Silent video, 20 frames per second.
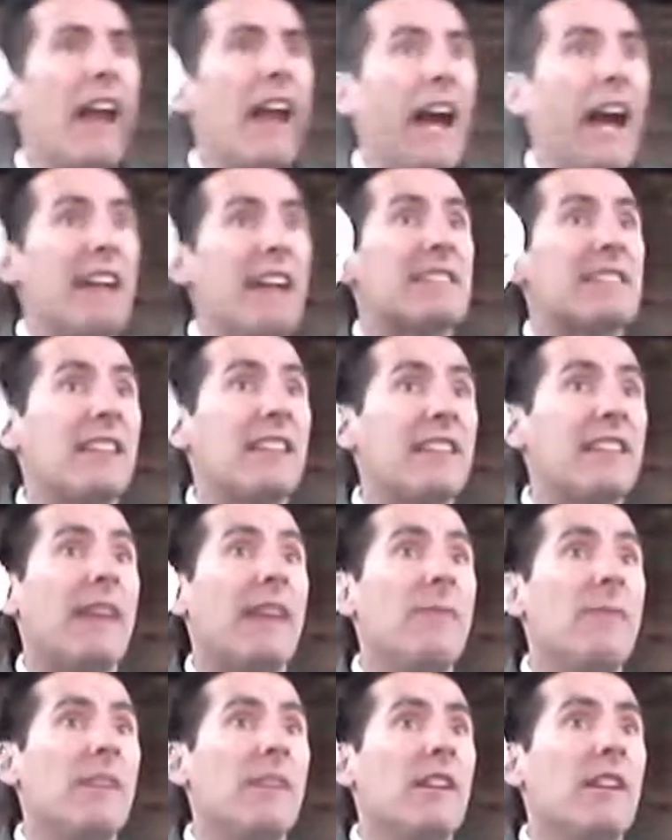I sent
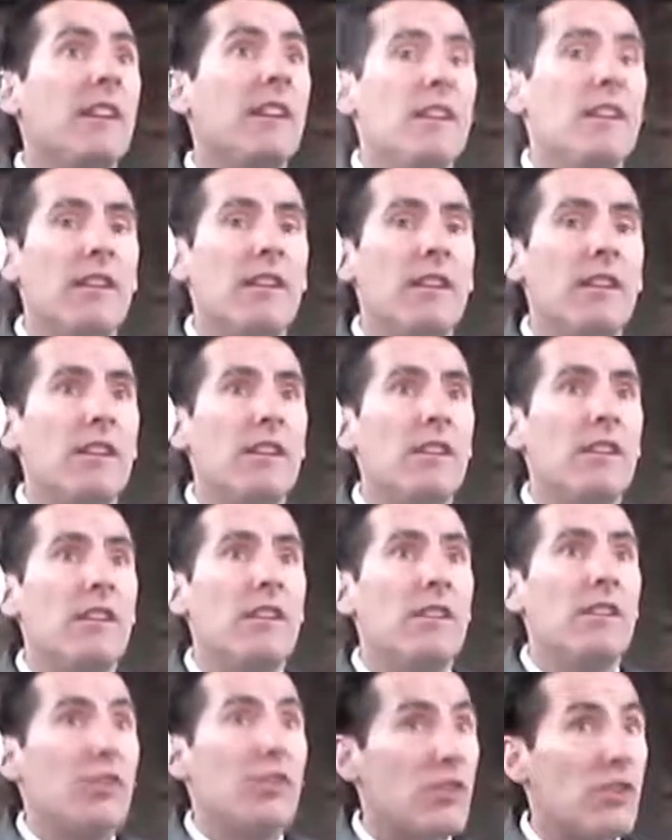them
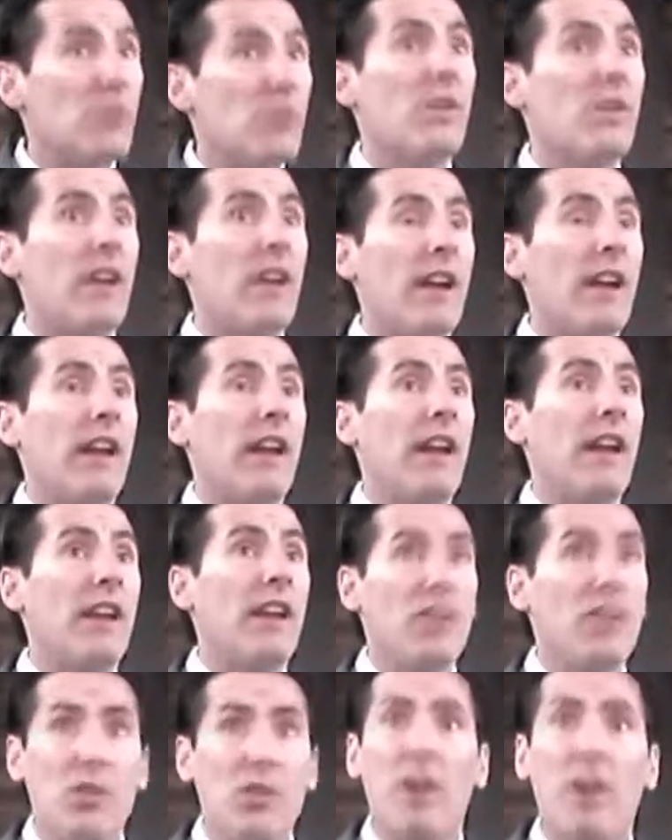to
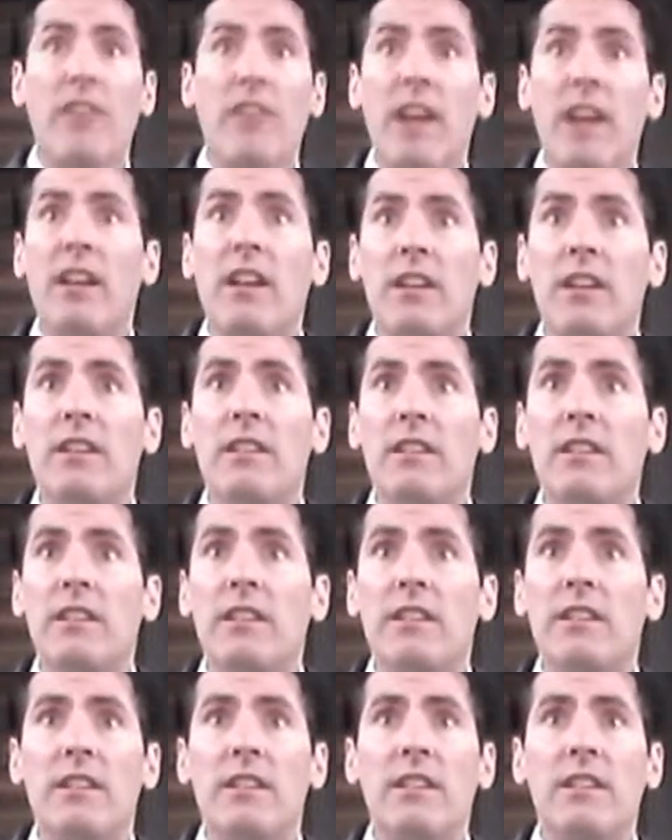a URL.
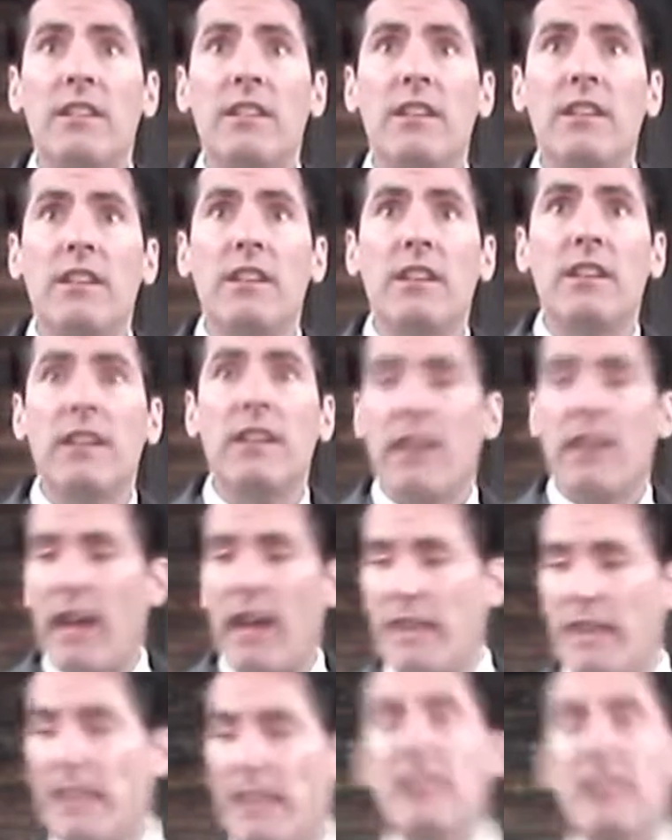
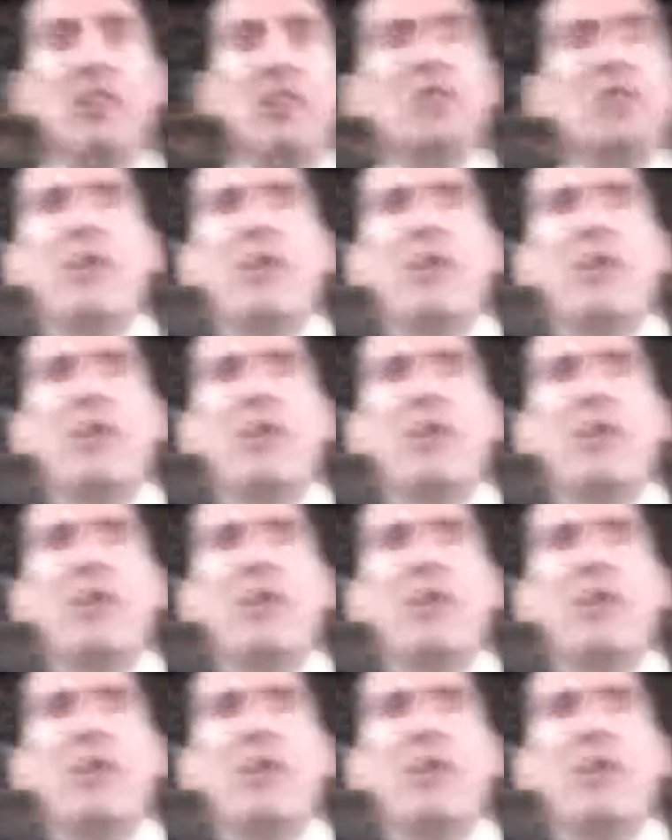I think the